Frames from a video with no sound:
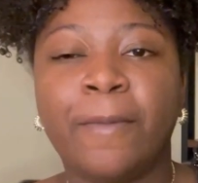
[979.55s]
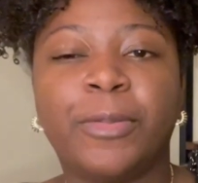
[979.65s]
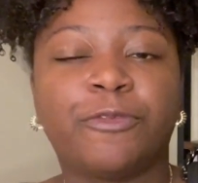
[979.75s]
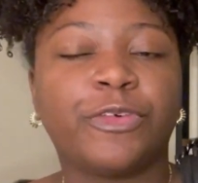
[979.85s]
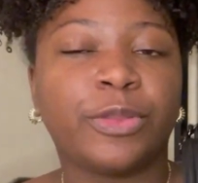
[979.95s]

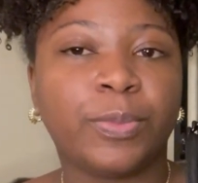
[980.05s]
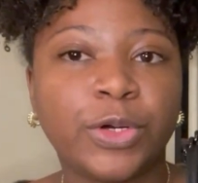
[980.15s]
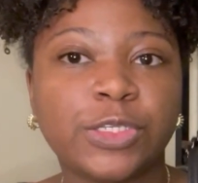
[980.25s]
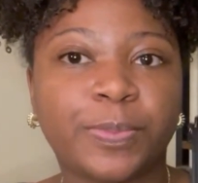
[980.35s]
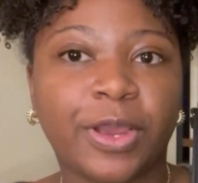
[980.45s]
but for the
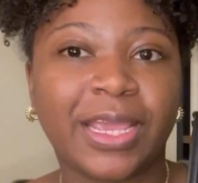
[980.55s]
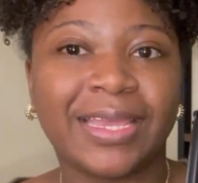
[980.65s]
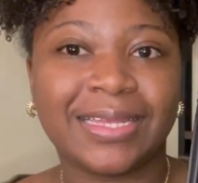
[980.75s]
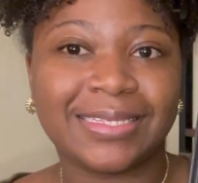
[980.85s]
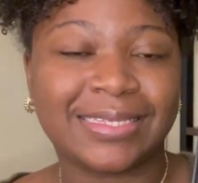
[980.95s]
most part,
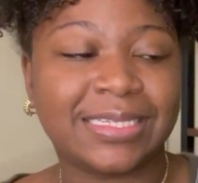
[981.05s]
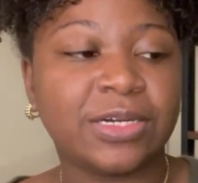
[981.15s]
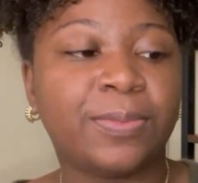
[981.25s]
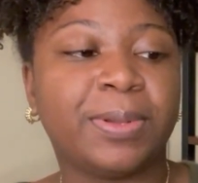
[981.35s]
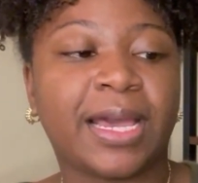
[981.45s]
it is
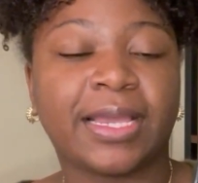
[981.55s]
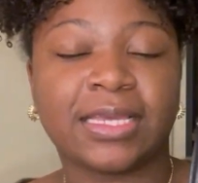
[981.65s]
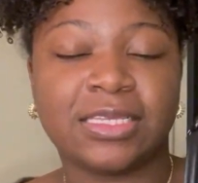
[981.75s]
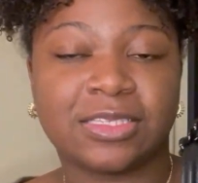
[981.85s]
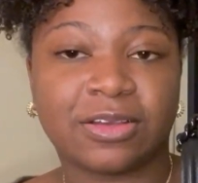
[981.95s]
still black,
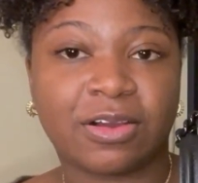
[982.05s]
is the